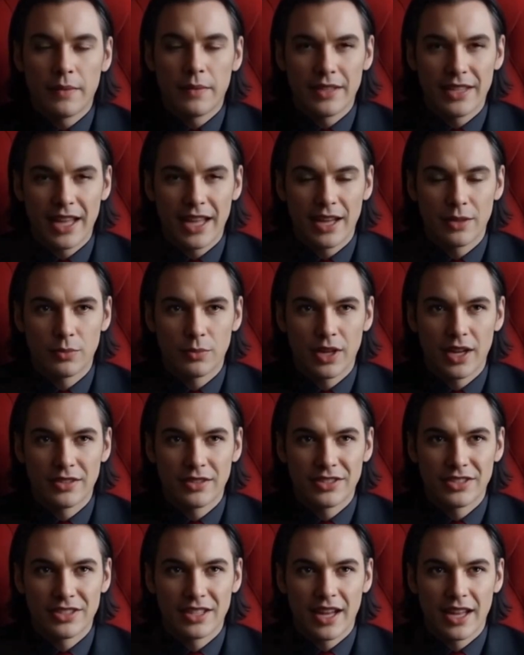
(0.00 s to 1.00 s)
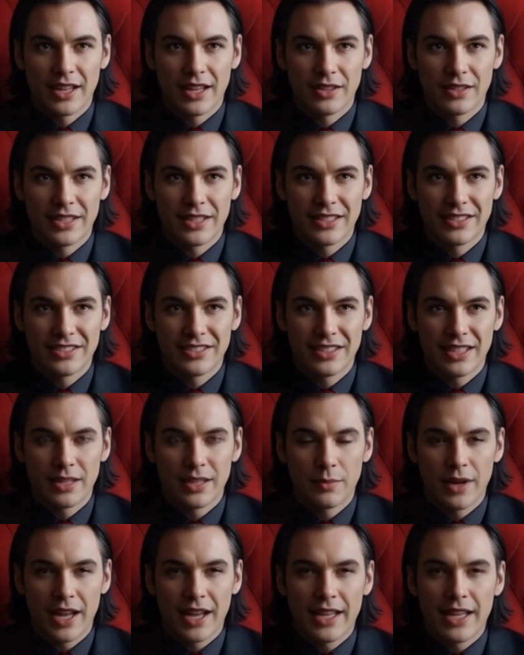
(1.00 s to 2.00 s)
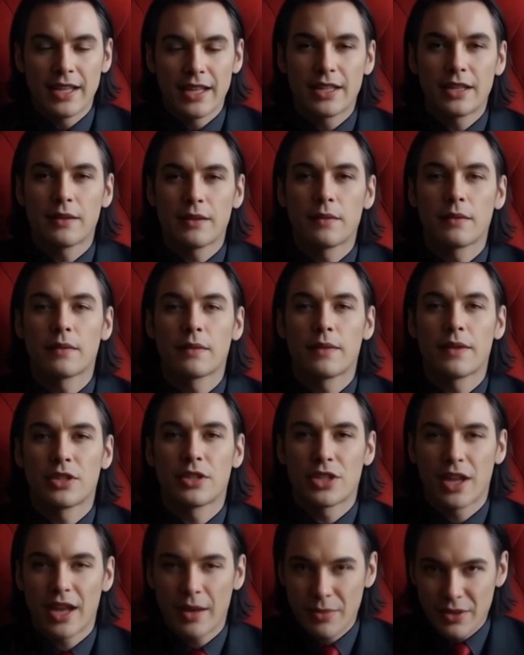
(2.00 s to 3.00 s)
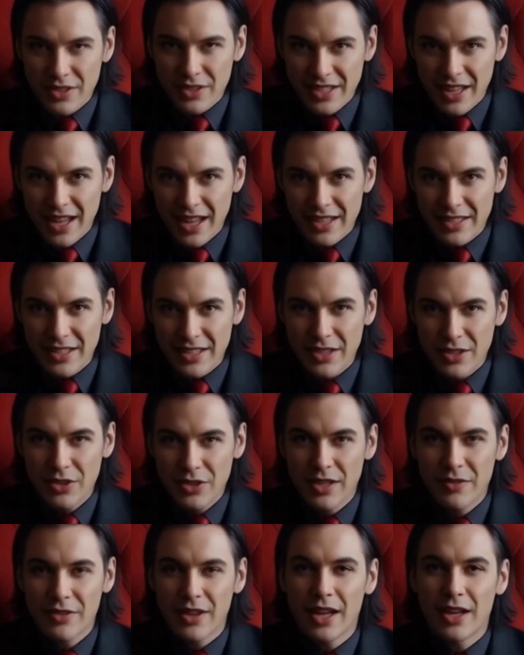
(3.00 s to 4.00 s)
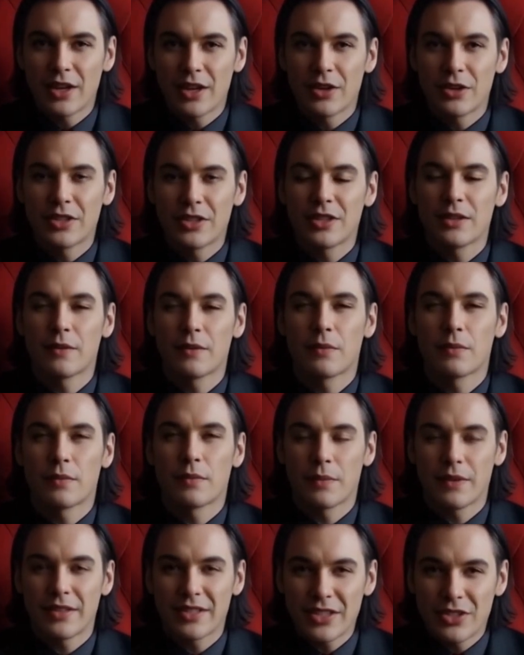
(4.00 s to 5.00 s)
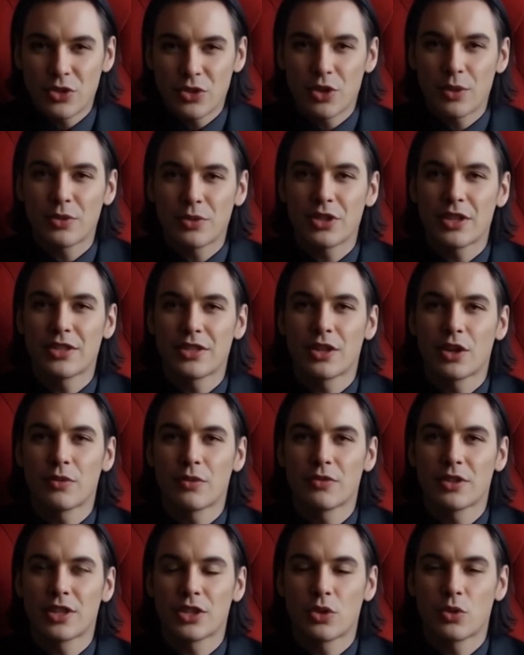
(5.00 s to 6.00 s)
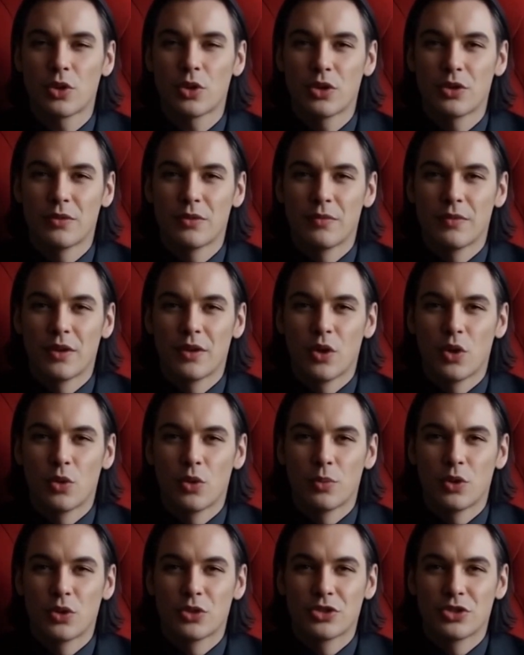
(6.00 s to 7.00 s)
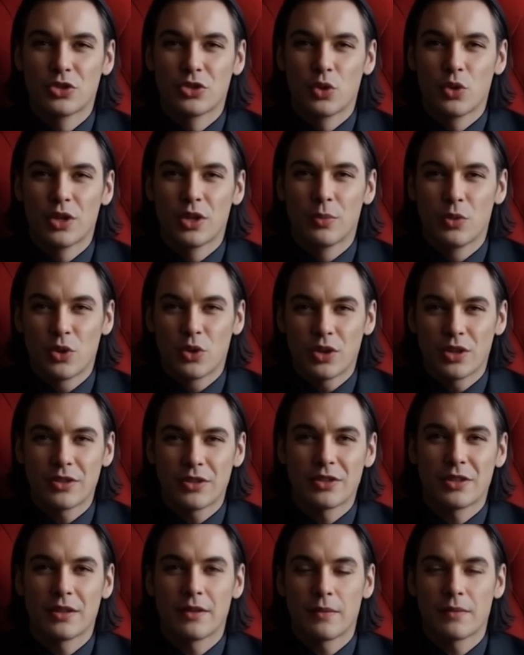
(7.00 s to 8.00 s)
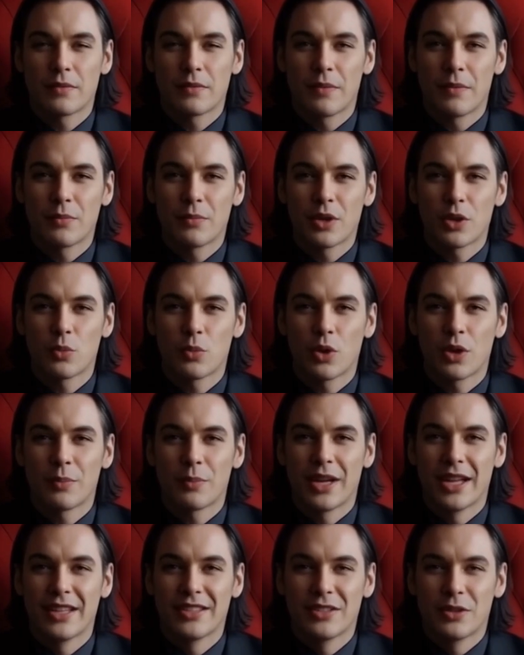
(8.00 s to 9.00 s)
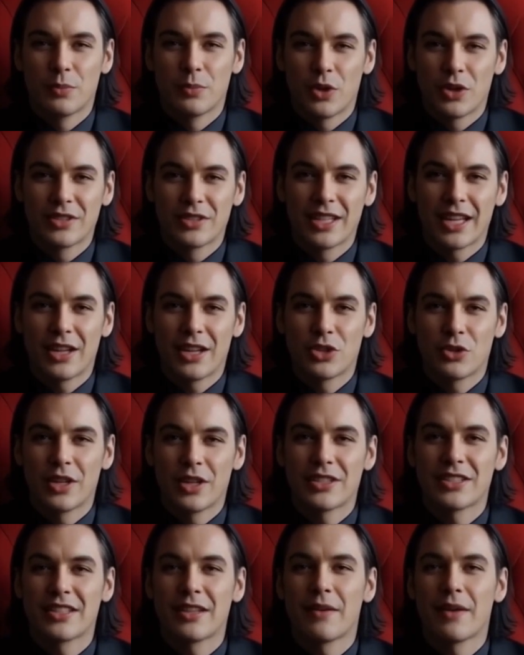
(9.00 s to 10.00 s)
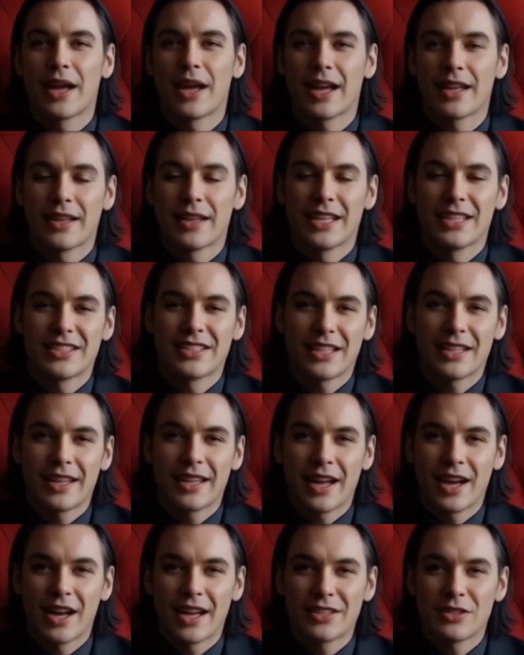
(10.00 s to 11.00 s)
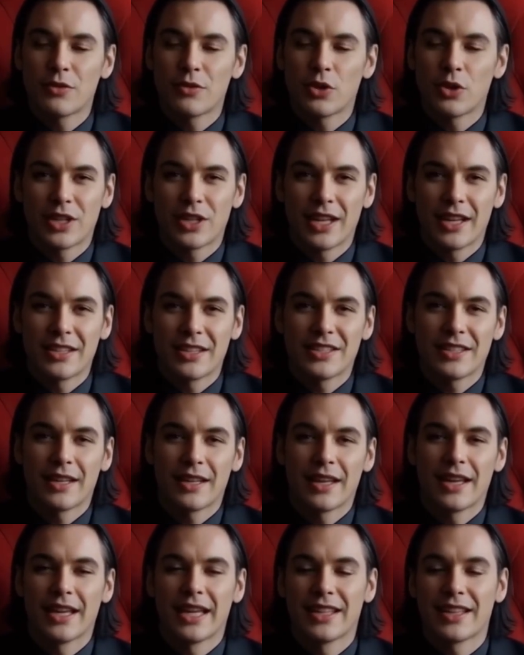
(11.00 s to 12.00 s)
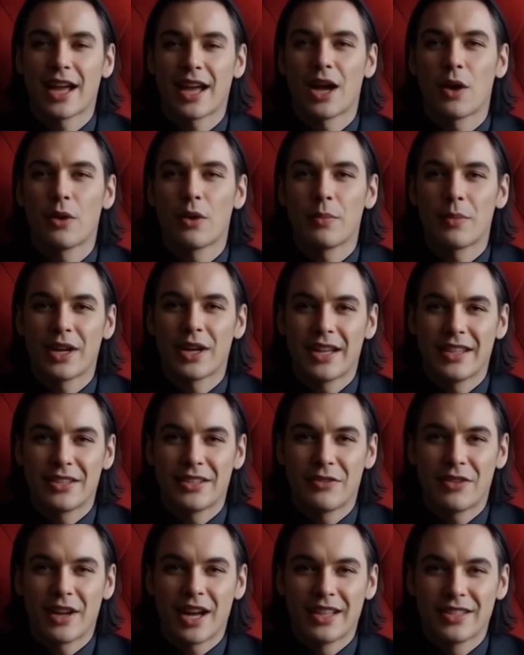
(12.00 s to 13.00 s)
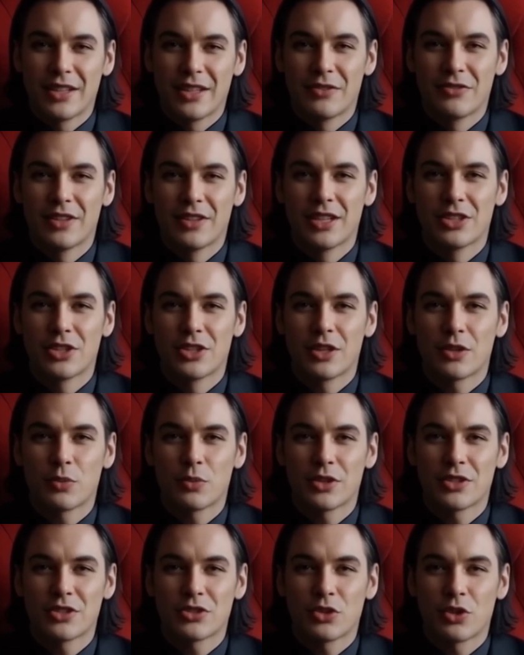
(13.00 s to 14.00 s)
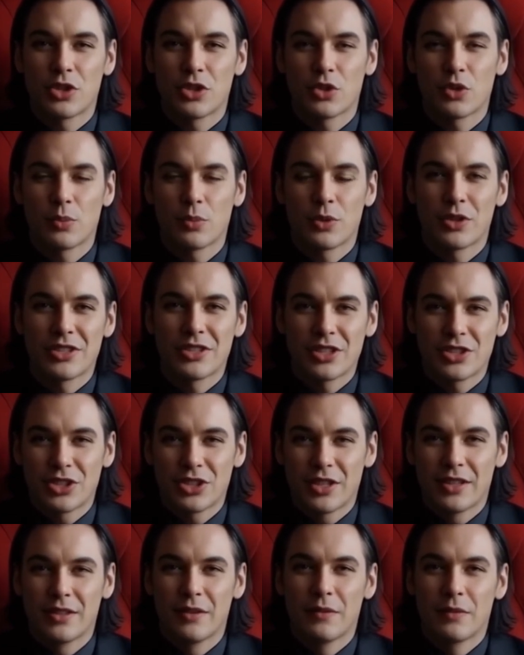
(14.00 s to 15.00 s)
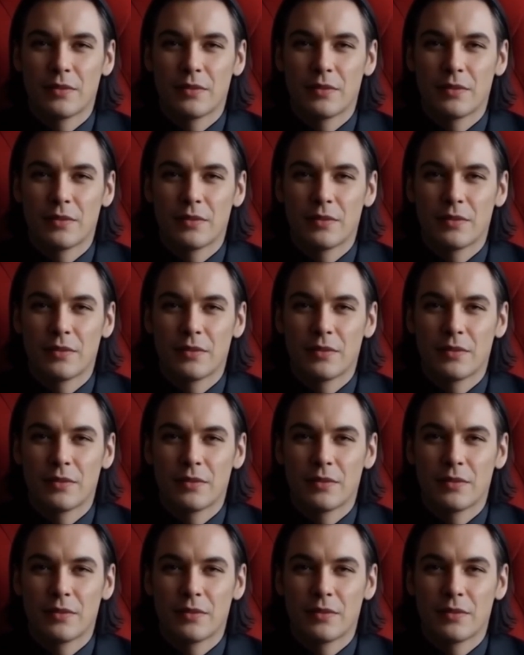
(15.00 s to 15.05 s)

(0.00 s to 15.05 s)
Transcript: Dan Brown's style is cinematic. Chapters end in cliffhangers. Descriptions are visual, almost storyboard. But what makes the book dangerous, at least in the eyes of critics, is how it blends fact and fiction with surgical precision.